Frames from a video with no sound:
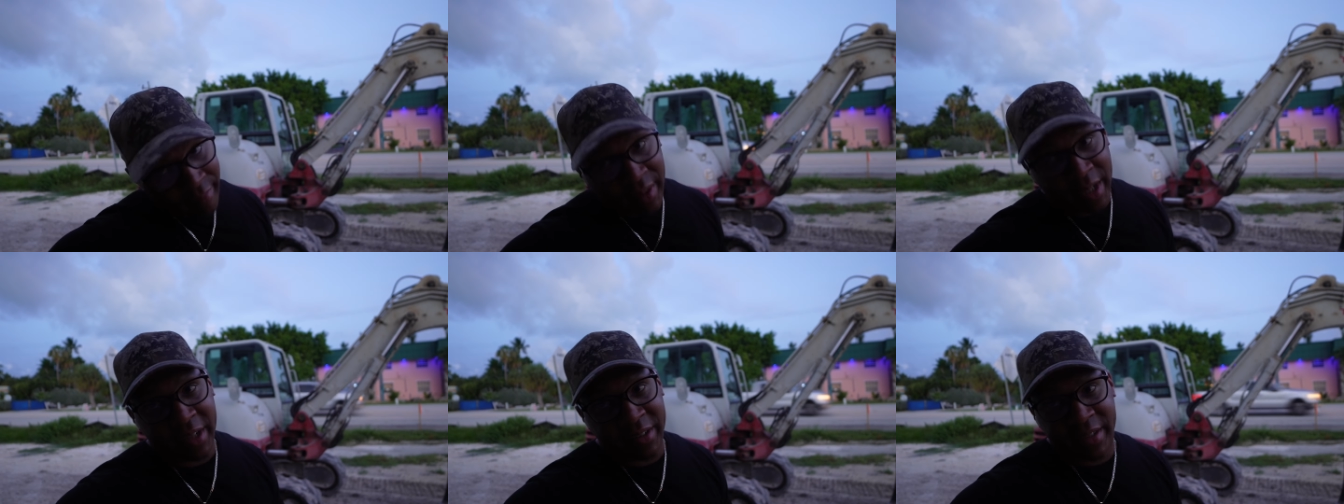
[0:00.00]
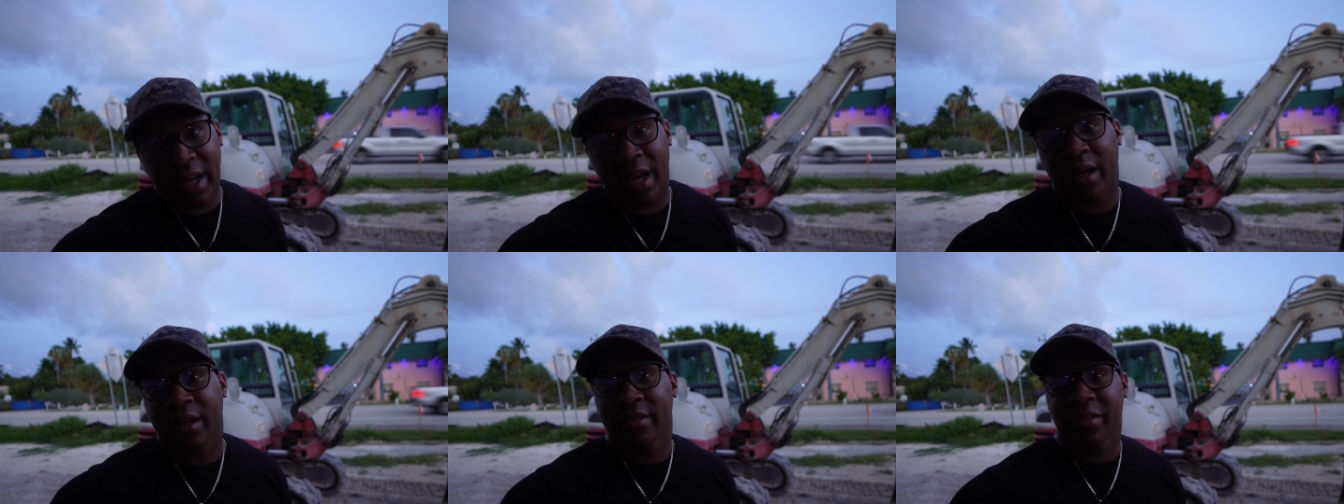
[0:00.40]
there's
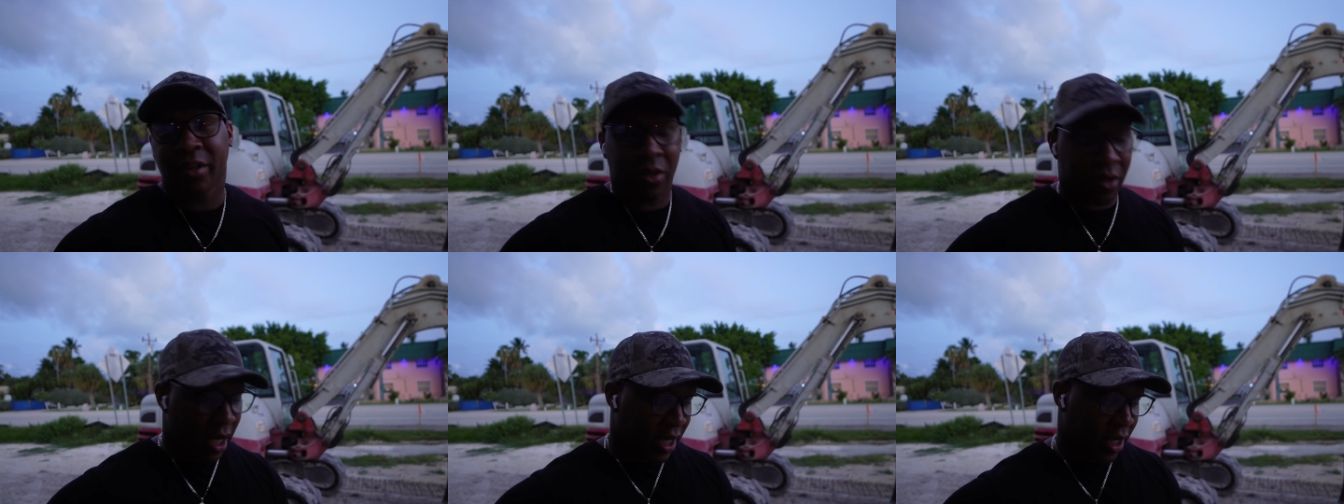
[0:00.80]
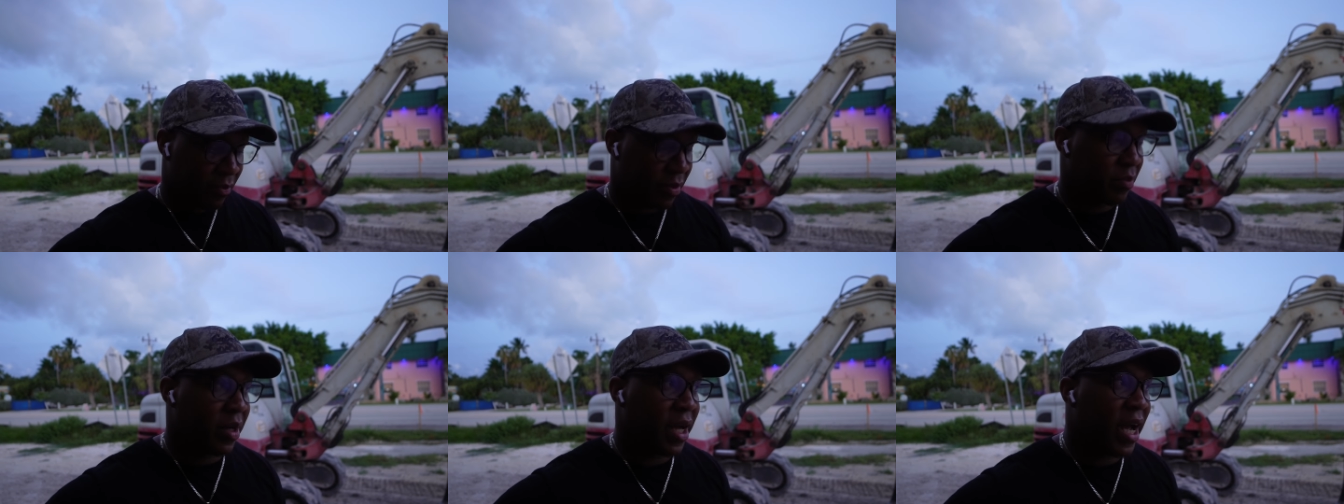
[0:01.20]
that. So I
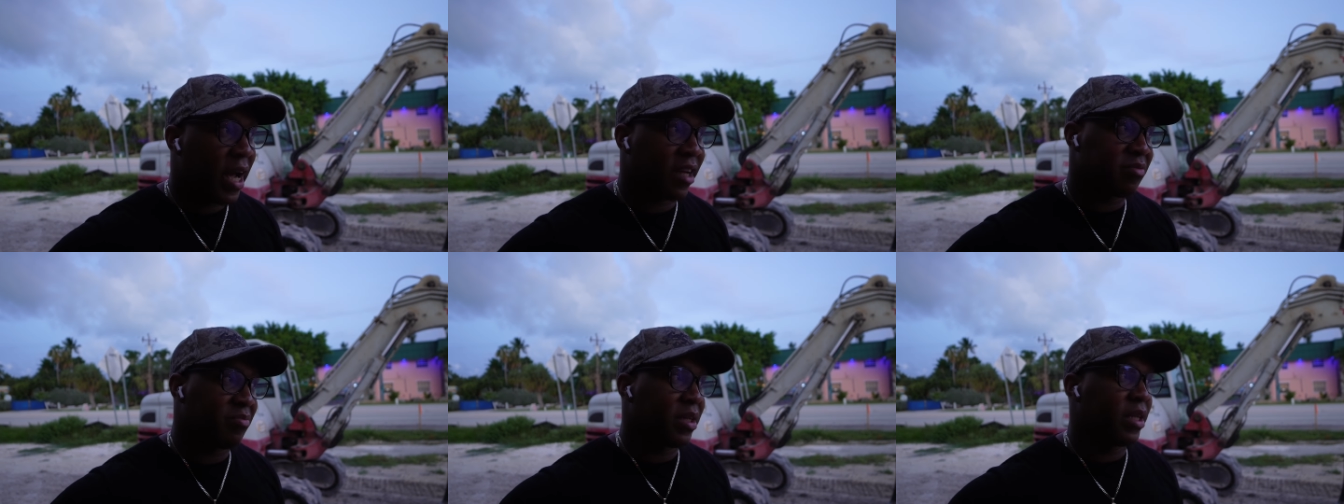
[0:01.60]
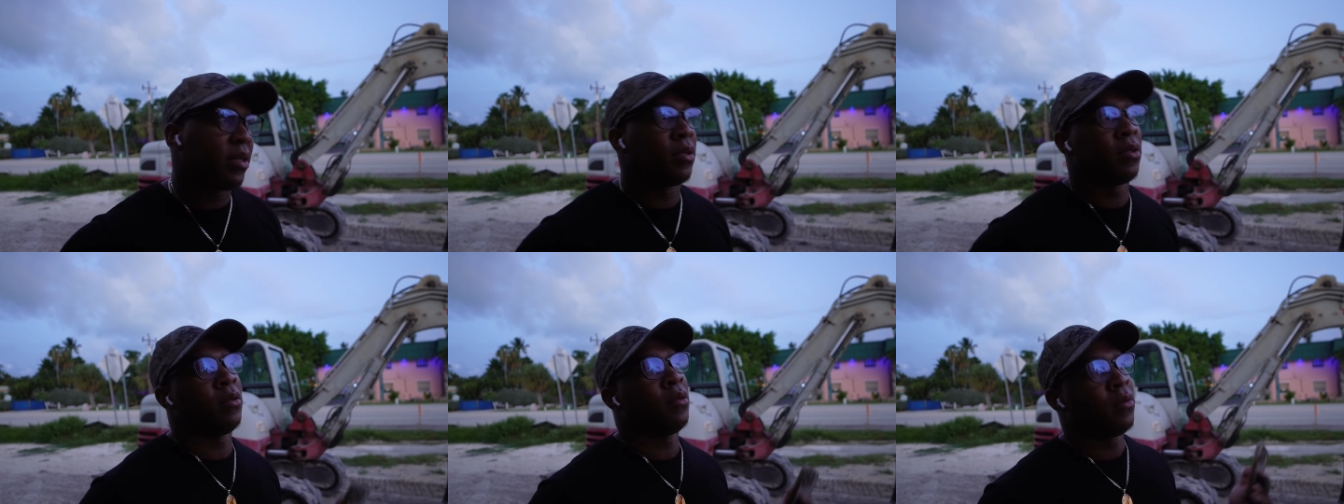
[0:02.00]
get people that ask me,
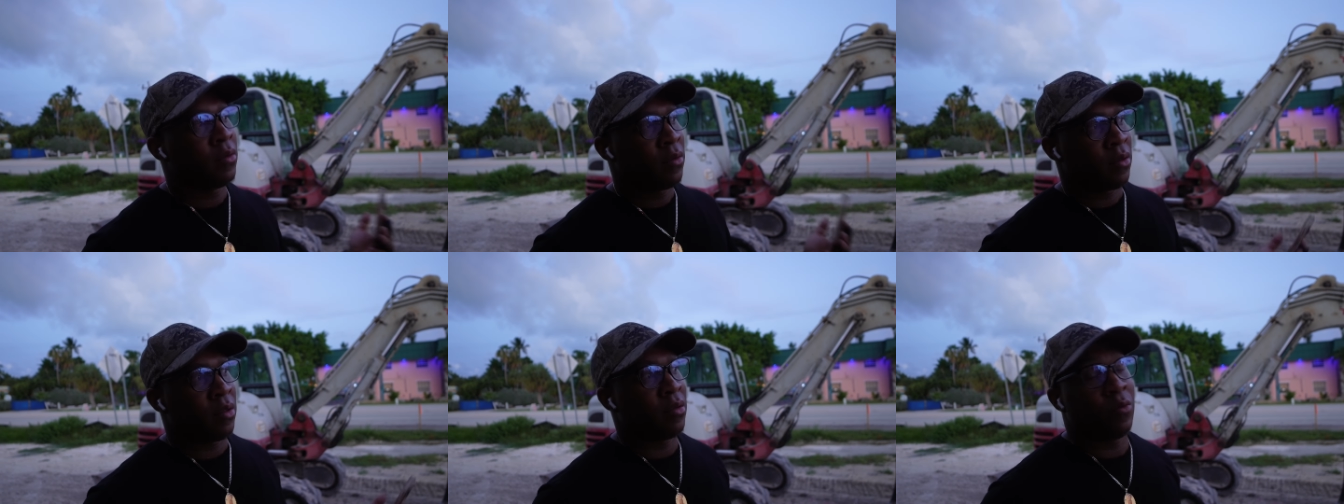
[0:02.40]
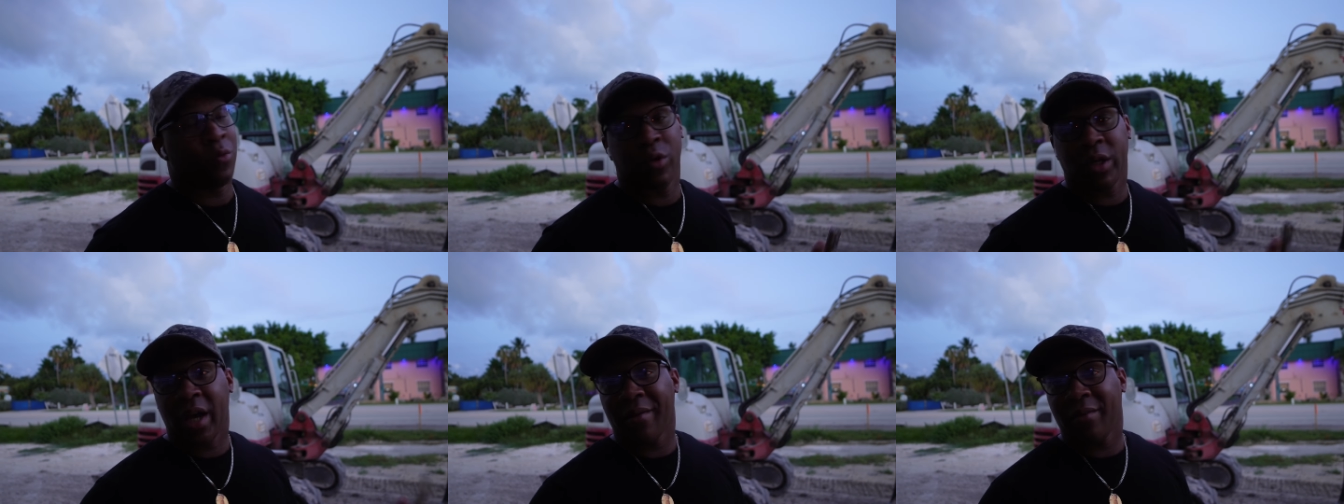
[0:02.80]

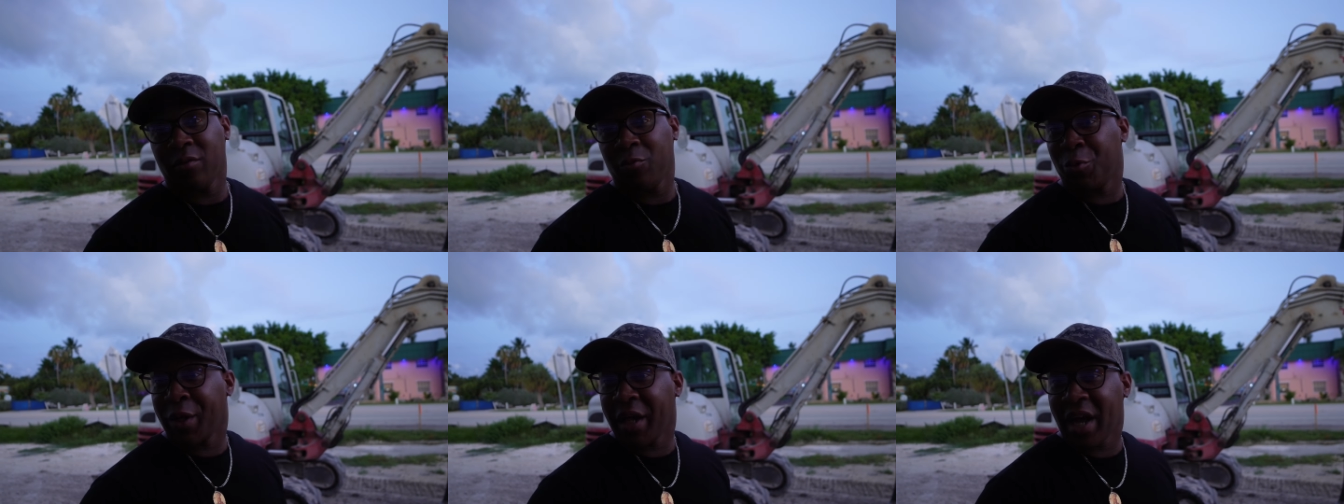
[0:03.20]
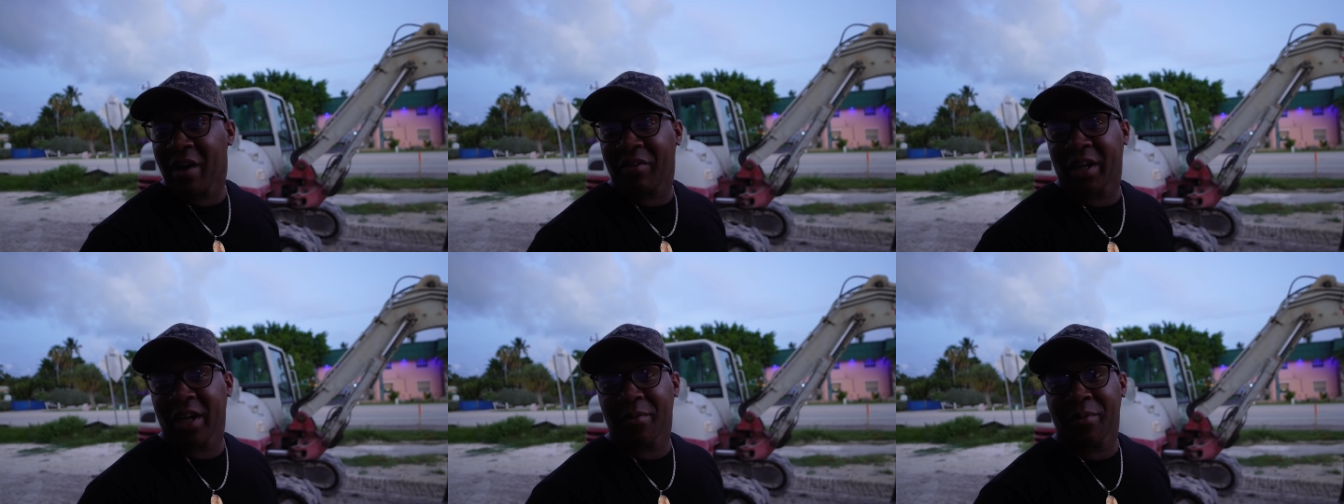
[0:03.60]
would they
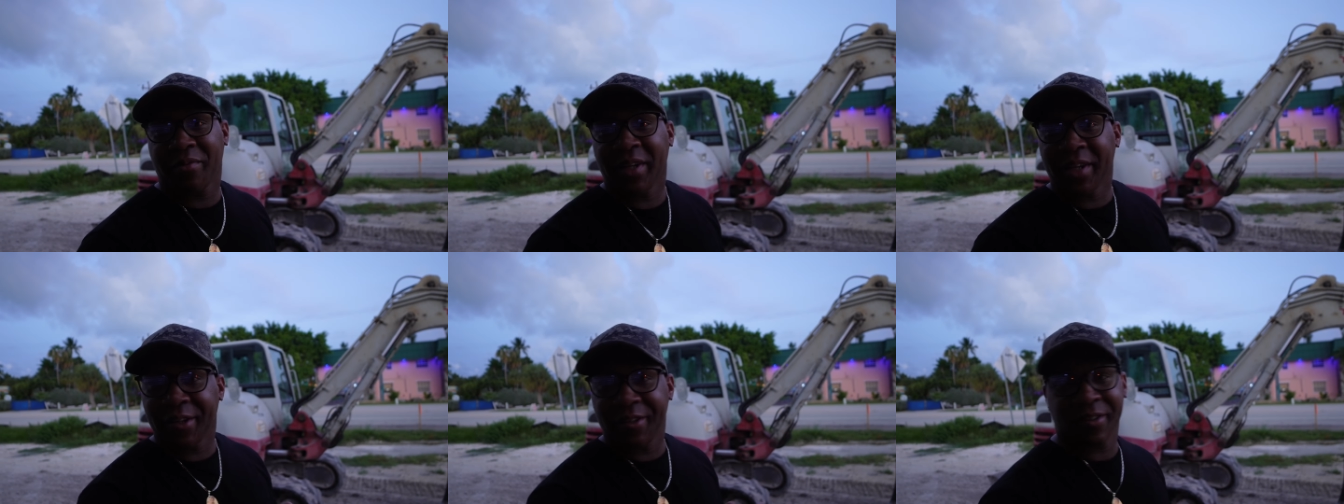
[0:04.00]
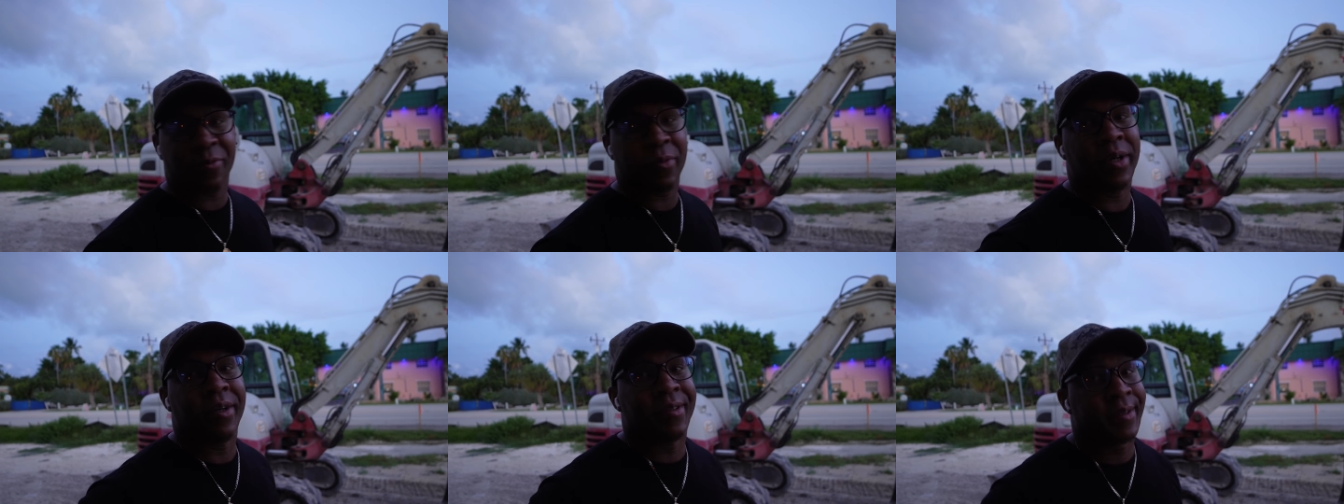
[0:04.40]
have a camera if they go
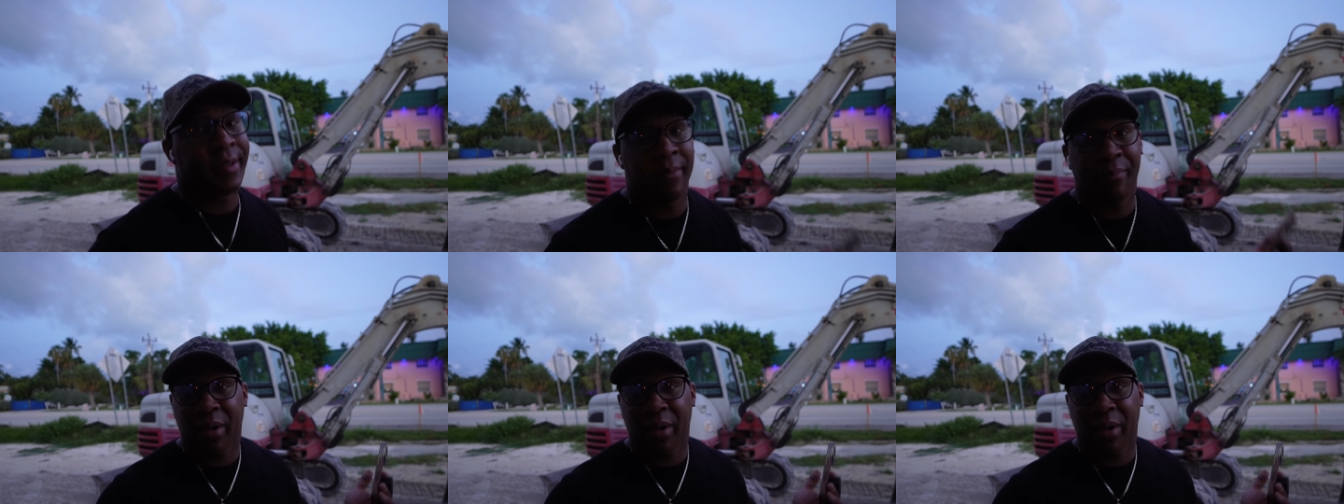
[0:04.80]
somewhere else?